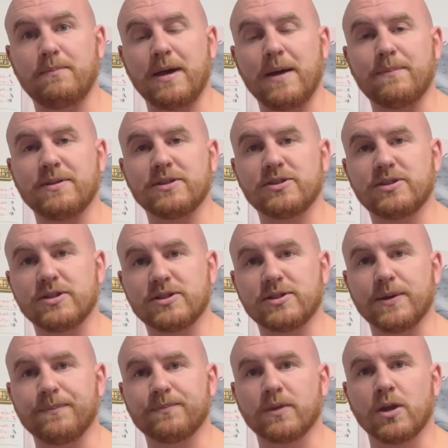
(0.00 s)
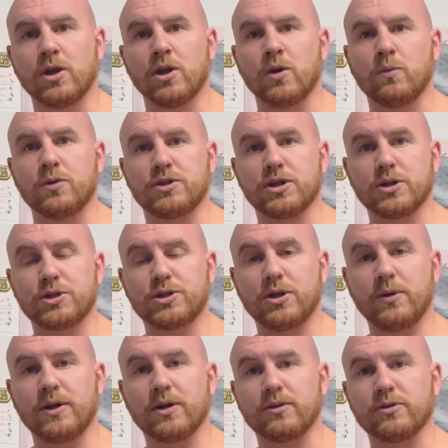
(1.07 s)
Pepin system, which I'll show
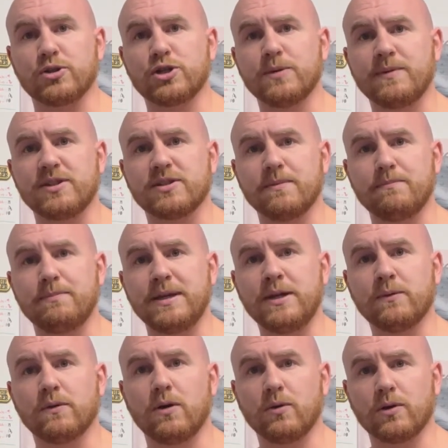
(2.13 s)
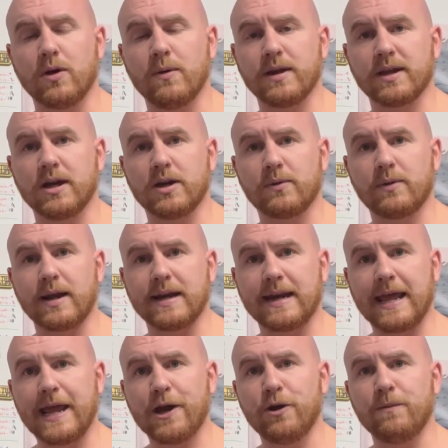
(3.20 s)
here. There should be some B-roll going on right now.